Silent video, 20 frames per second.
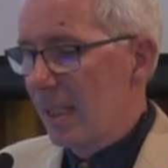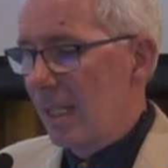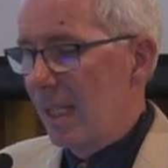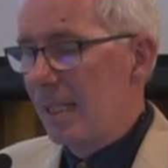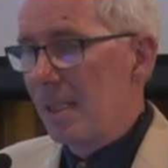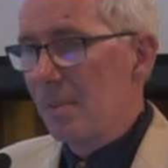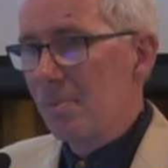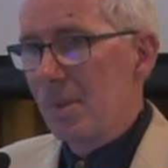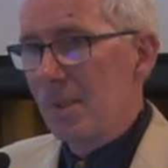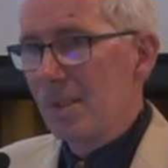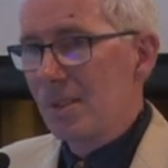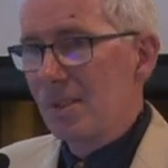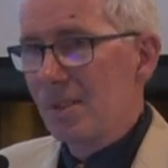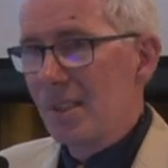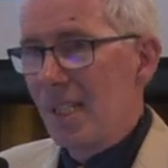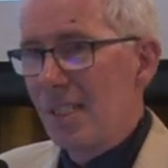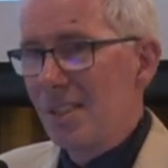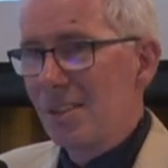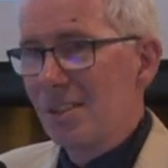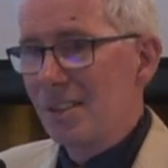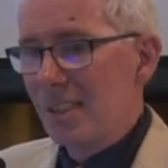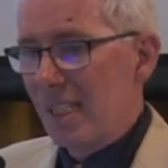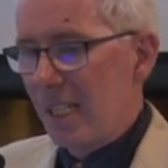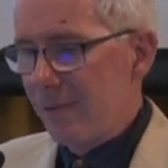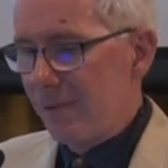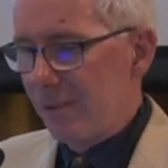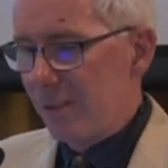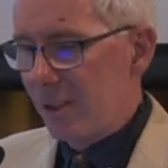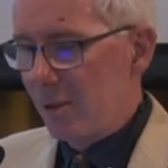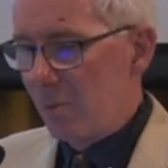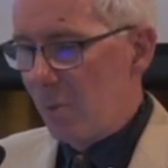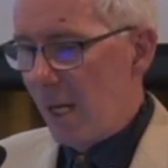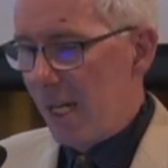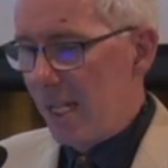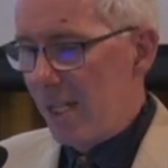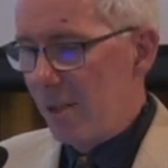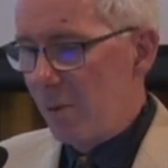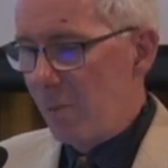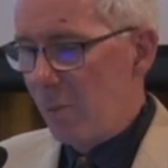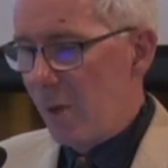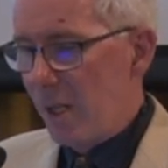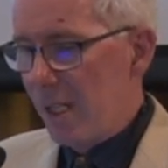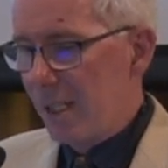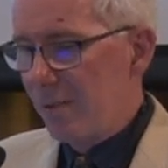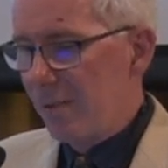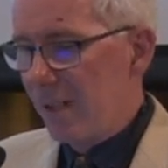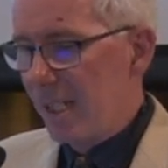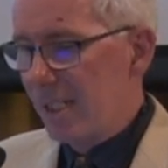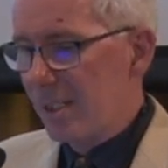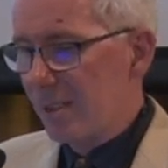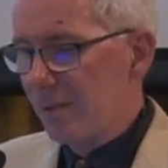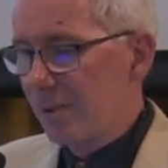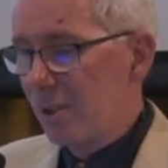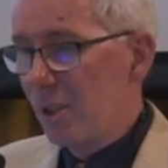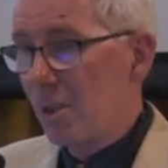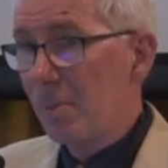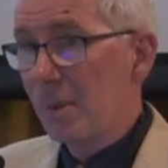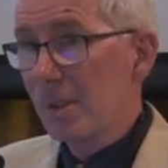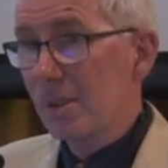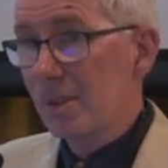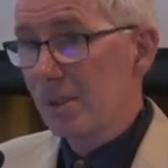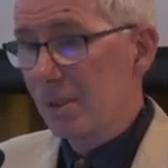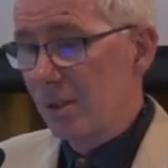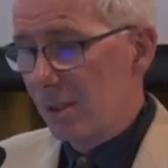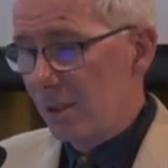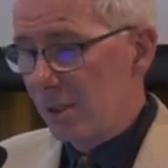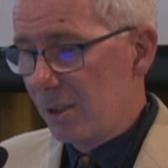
and the presentations cover a wide range of topics.